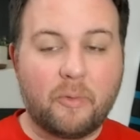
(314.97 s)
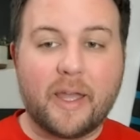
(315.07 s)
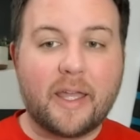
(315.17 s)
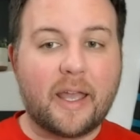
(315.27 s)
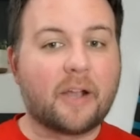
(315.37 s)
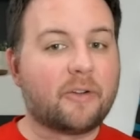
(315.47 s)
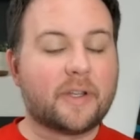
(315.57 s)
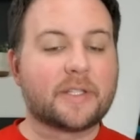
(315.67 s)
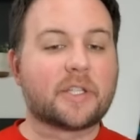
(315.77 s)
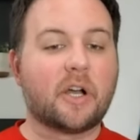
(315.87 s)
way
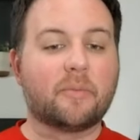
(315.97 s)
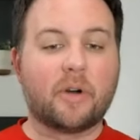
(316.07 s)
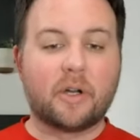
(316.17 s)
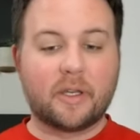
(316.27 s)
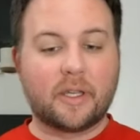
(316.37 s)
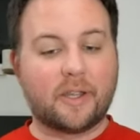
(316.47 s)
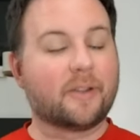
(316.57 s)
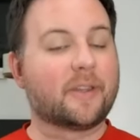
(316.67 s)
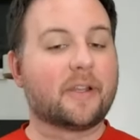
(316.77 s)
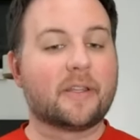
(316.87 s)
Eklund has come on here
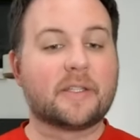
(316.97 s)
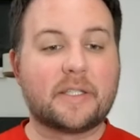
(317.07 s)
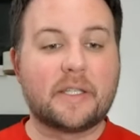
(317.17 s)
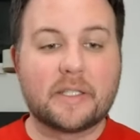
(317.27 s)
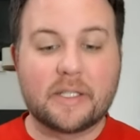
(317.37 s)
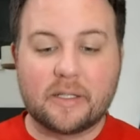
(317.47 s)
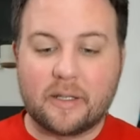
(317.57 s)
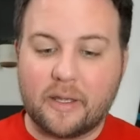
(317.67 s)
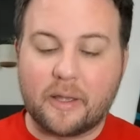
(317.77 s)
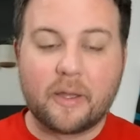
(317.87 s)
at the end of the season,
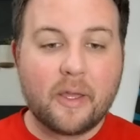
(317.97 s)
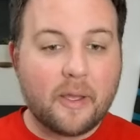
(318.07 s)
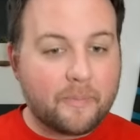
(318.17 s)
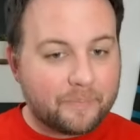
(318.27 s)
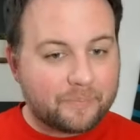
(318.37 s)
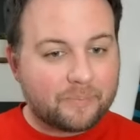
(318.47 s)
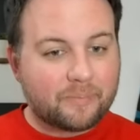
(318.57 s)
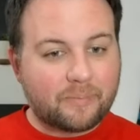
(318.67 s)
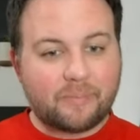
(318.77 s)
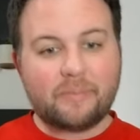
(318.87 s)
like,
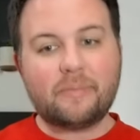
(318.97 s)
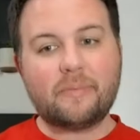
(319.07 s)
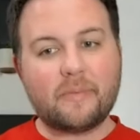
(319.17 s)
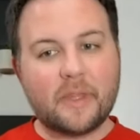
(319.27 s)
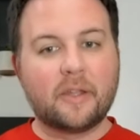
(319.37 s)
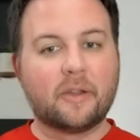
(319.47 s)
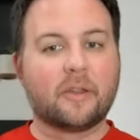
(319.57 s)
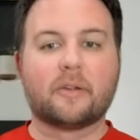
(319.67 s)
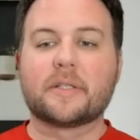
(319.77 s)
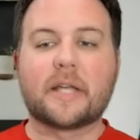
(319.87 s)
you know,
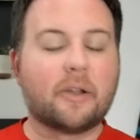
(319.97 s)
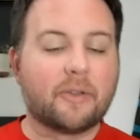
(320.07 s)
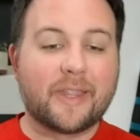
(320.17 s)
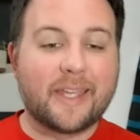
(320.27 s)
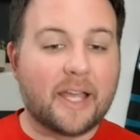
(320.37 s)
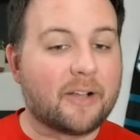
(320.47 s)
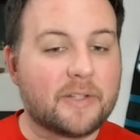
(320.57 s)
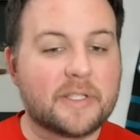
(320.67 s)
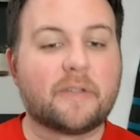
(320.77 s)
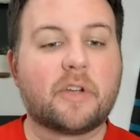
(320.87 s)
there's, I don't think
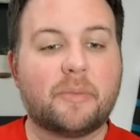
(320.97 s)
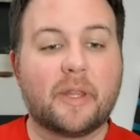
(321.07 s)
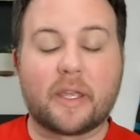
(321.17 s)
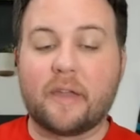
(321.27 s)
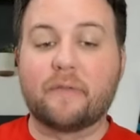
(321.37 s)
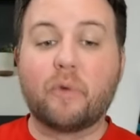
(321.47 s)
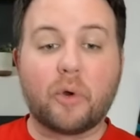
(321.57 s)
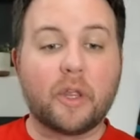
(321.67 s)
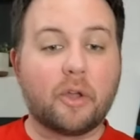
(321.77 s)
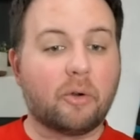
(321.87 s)
Eklund's ever going to be like a
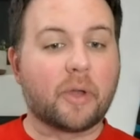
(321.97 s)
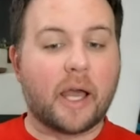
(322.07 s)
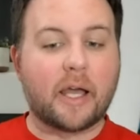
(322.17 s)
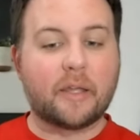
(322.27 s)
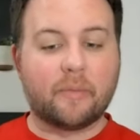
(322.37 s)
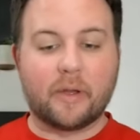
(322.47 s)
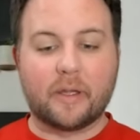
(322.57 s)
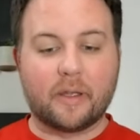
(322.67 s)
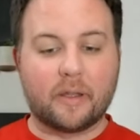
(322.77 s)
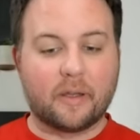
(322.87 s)
40 goal guy,
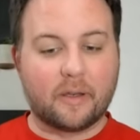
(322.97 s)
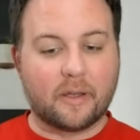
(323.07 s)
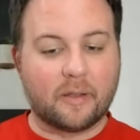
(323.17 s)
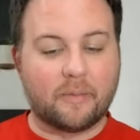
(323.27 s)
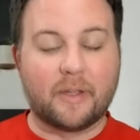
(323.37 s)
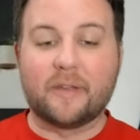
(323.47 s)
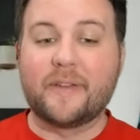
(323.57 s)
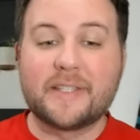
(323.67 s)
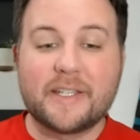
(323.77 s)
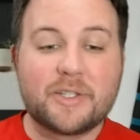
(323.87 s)
but I mean, if
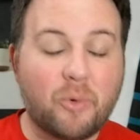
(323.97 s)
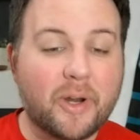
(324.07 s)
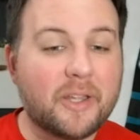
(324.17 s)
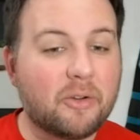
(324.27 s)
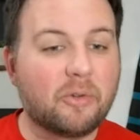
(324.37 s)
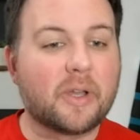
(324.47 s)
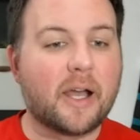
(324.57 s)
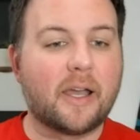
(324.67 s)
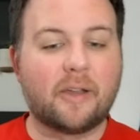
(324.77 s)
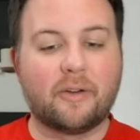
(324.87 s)
he's a 20 goal
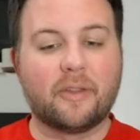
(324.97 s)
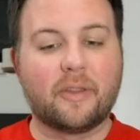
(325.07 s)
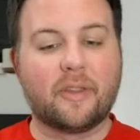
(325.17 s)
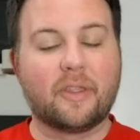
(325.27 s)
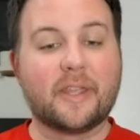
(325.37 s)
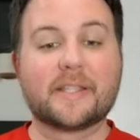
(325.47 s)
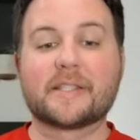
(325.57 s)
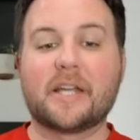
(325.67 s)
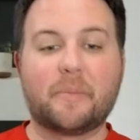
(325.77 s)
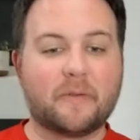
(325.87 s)
guy on this
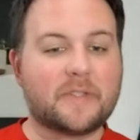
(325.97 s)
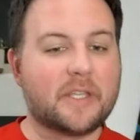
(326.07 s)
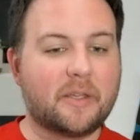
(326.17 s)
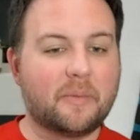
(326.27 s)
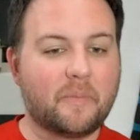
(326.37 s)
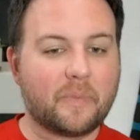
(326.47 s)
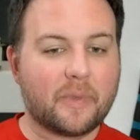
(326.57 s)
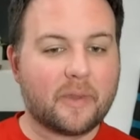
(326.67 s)
type of team